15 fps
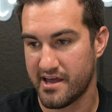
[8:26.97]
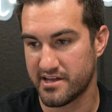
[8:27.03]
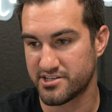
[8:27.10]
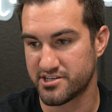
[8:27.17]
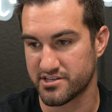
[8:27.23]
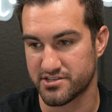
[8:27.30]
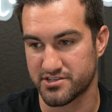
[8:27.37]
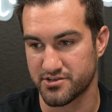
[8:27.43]
and
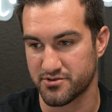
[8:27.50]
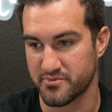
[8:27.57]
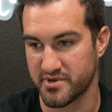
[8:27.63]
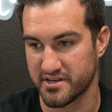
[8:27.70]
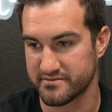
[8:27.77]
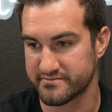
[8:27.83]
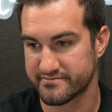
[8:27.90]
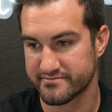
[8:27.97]
just zoom
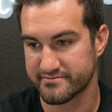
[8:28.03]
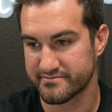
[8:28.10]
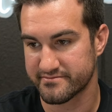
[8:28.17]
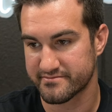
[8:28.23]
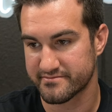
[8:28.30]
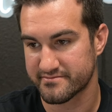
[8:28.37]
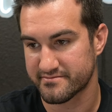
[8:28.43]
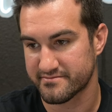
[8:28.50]
in.
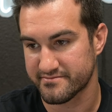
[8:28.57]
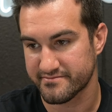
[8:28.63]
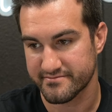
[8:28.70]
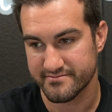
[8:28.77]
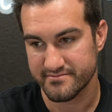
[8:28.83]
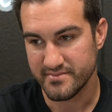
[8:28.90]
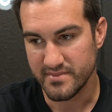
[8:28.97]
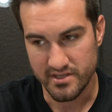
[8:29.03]

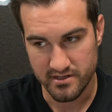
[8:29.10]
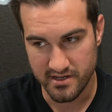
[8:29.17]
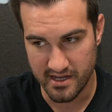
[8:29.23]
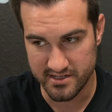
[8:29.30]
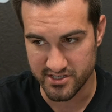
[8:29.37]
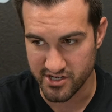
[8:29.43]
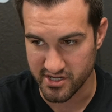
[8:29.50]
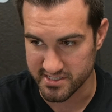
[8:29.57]

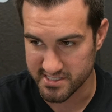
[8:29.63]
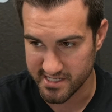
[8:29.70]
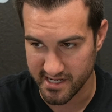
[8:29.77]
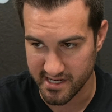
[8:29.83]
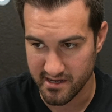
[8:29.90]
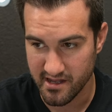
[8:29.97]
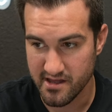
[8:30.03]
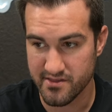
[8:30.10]
As you can
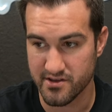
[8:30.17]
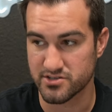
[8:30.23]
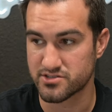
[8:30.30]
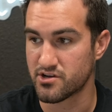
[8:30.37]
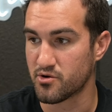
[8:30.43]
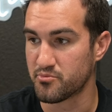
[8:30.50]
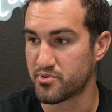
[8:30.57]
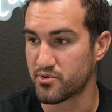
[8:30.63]
see, there's
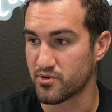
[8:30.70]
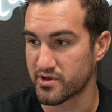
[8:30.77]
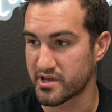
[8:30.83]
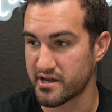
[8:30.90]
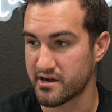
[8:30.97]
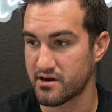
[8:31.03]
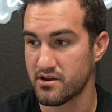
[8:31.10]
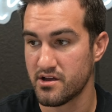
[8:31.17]
no pool
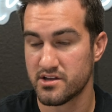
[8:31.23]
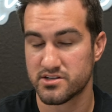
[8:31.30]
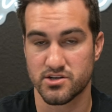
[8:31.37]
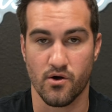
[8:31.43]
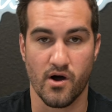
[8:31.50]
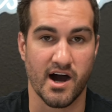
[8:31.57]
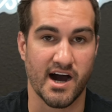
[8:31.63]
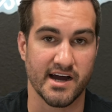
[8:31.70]
here,
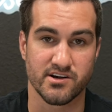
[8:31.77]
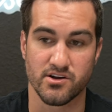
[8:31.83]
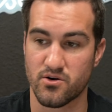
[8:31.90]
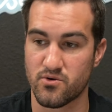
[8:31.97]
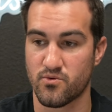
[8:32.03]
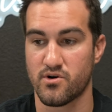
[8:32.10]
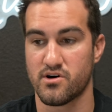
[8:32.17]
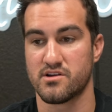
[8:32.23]
so I
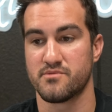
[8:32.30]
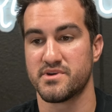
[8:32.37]
don't want to